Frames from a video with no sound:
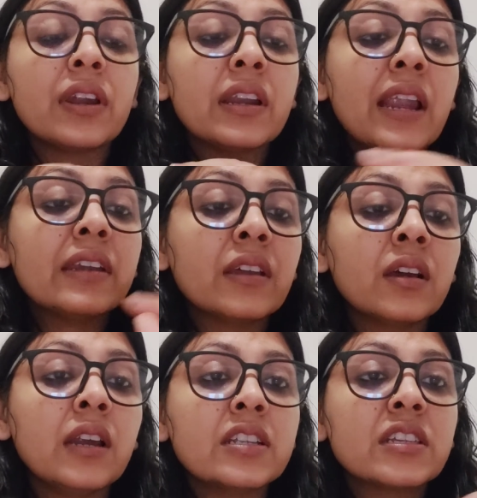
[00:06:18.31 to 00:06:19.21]
and
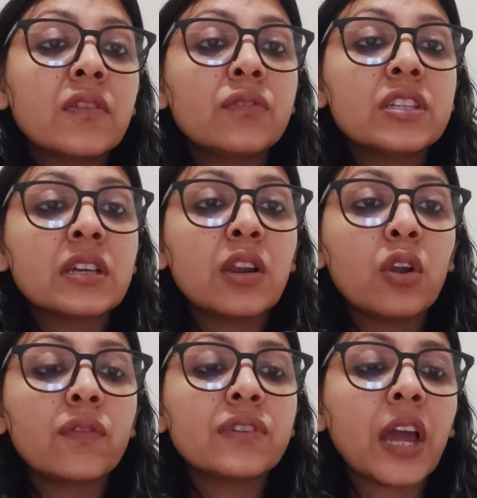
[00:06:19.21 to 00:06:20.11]
let's give this a
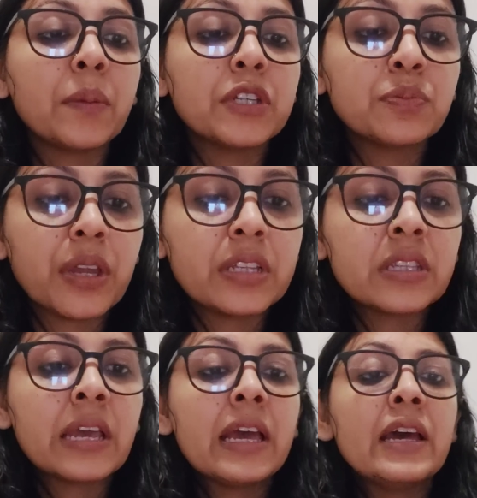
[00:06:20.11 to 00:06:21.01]
lot of time and
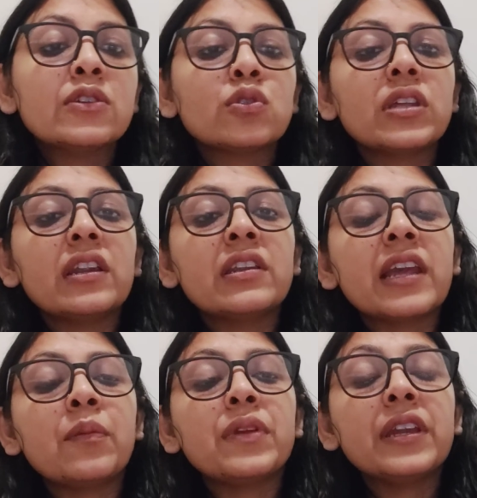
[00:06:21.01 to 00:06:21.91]
space so that it
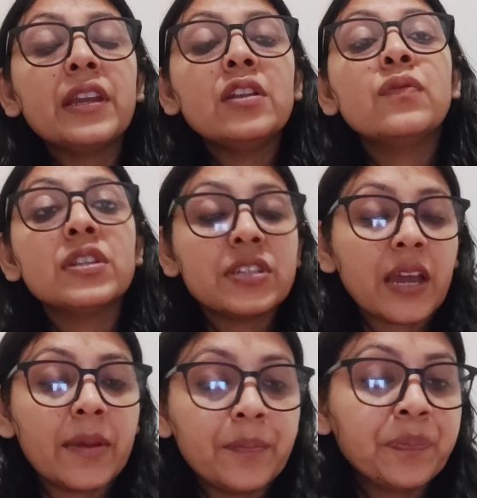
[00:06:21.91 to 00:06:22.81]
can be healed with
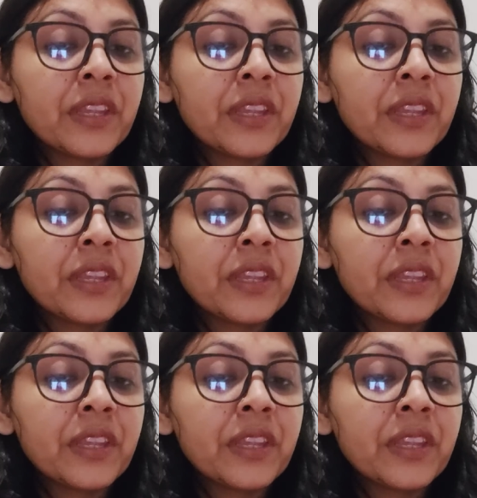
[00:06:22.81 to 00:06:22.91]
time.